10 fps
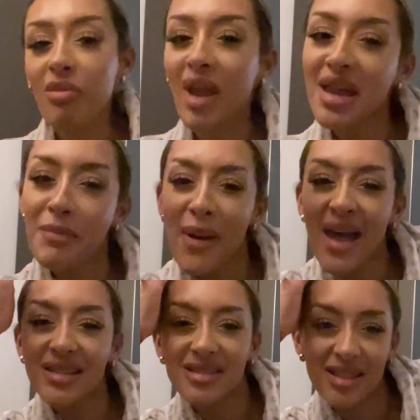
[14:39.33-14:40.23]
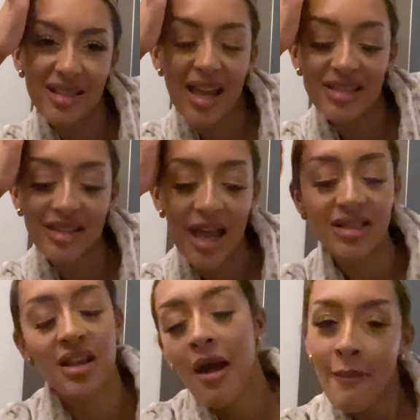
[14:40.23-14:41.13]
It passed the taste test.
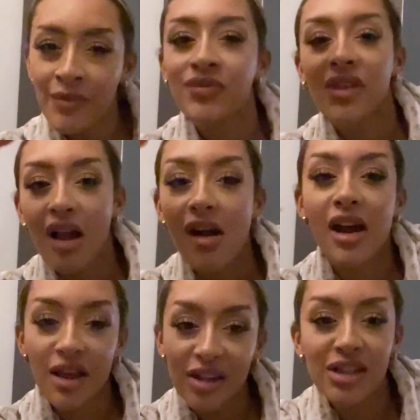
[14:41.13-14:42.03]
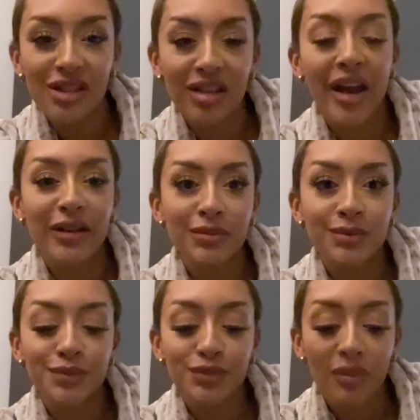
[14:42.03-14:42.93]
At the end of the day,
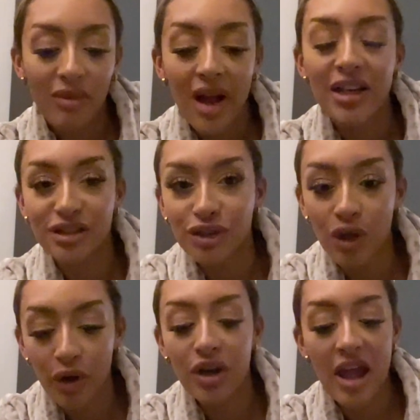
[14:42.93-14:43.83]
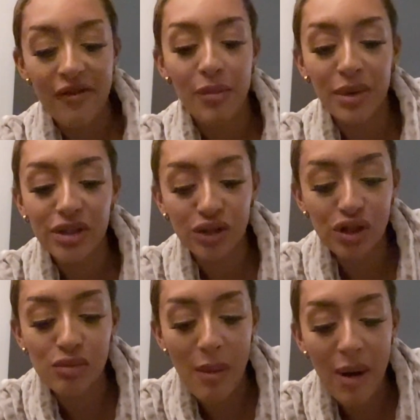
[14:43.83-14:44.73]
it's not going to ever be as good
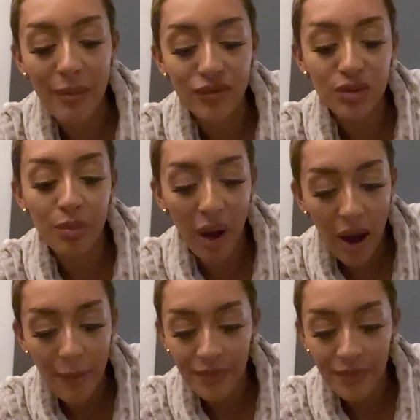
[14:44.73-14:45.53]
as my mum's, but